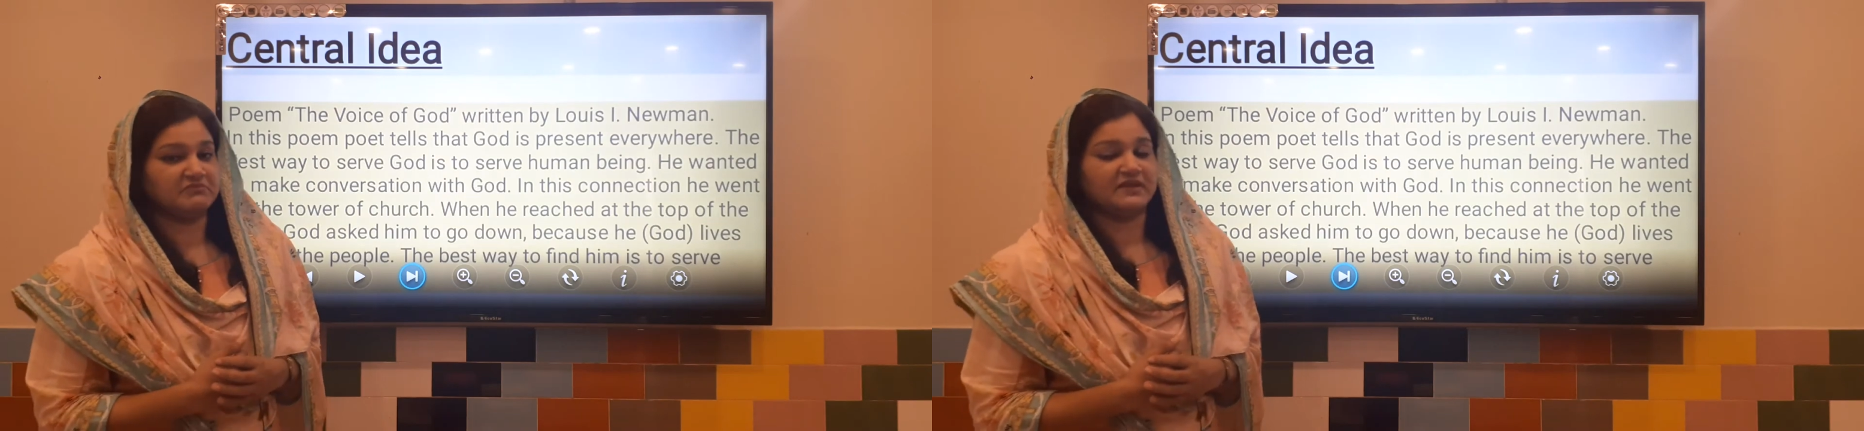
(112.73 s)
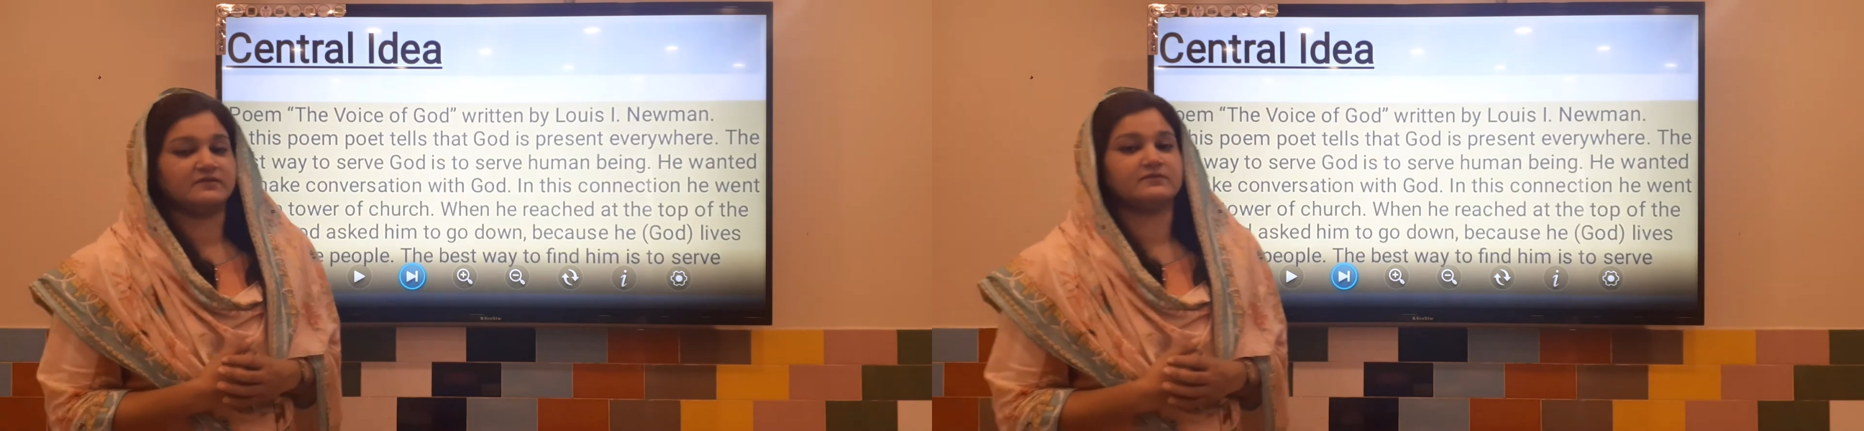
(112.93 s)

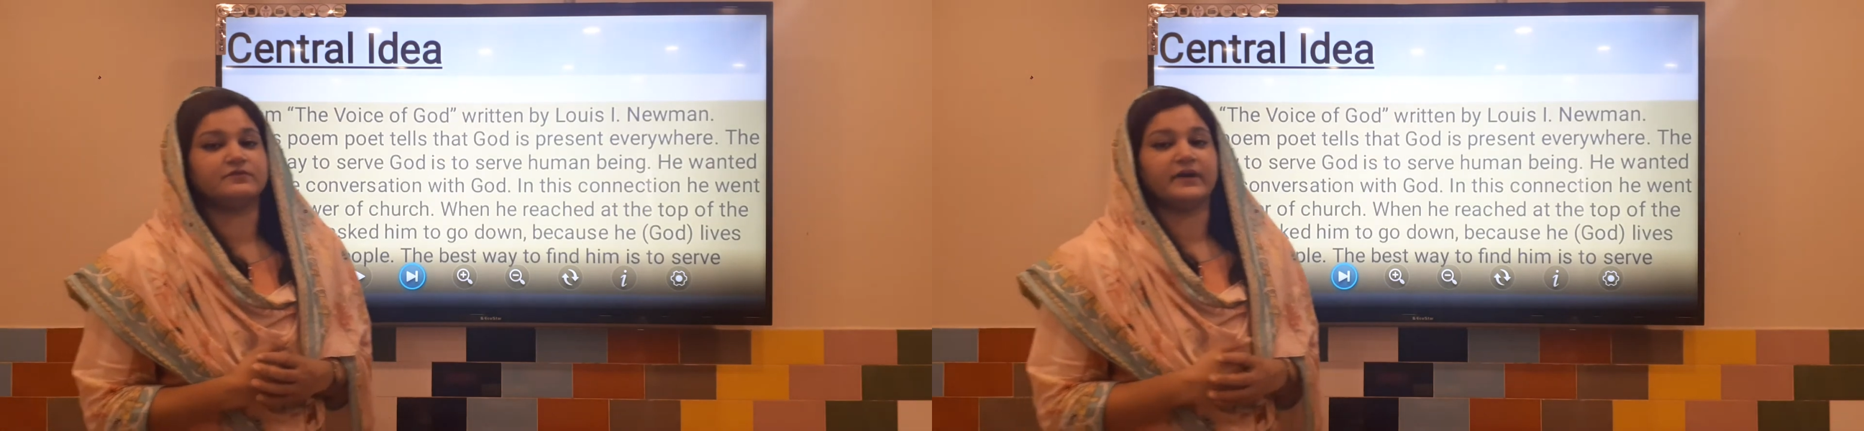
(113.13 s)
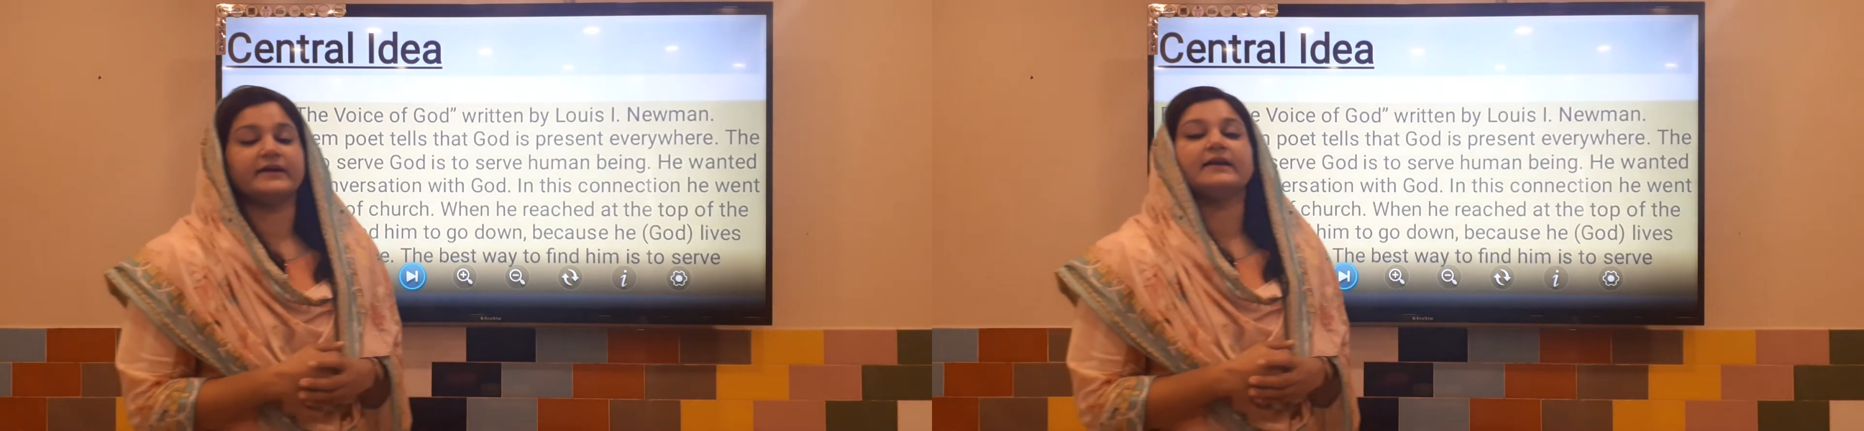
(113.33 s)
is
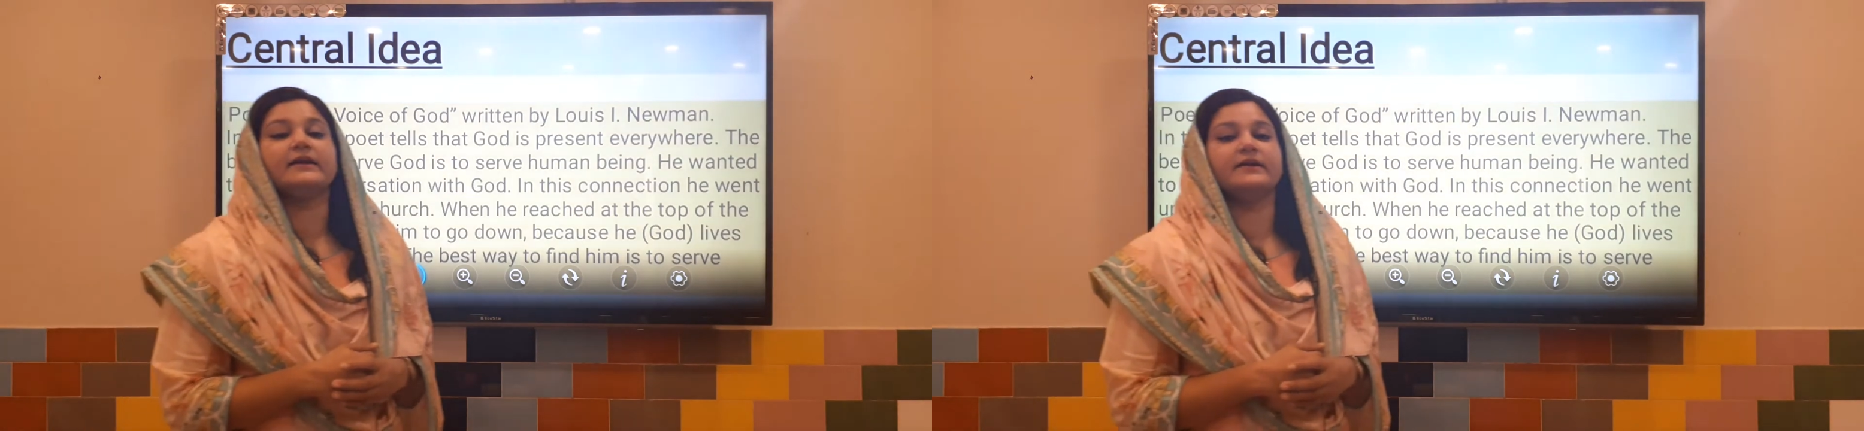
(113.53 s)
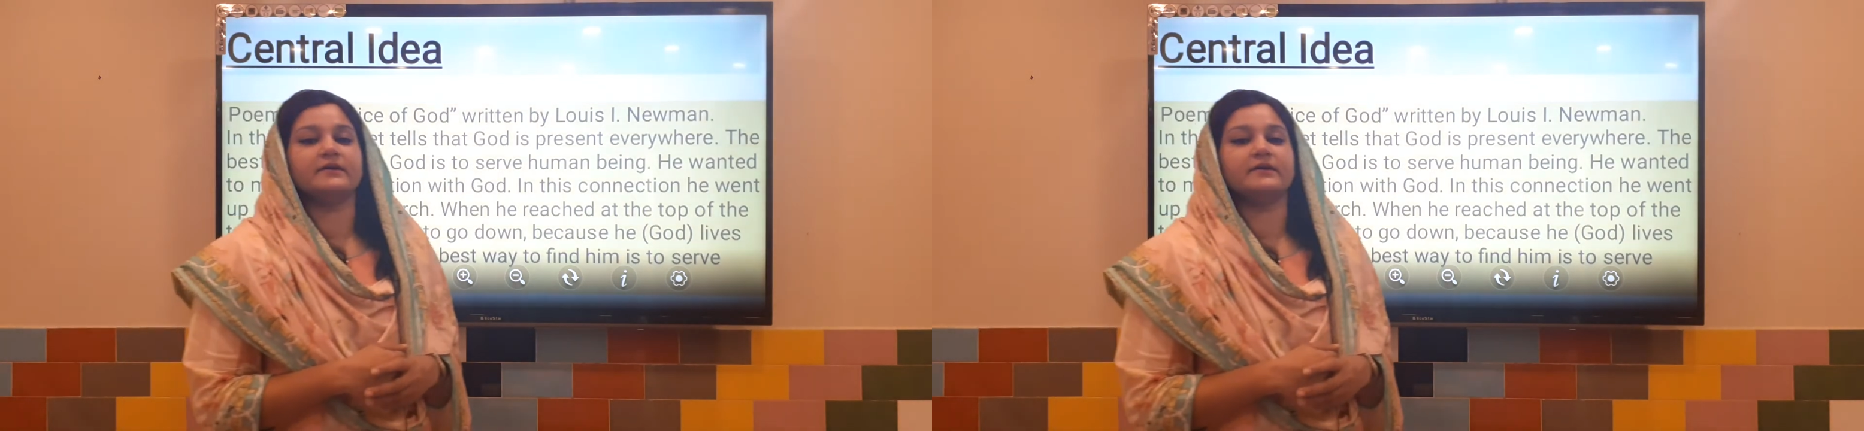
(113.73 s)
greatly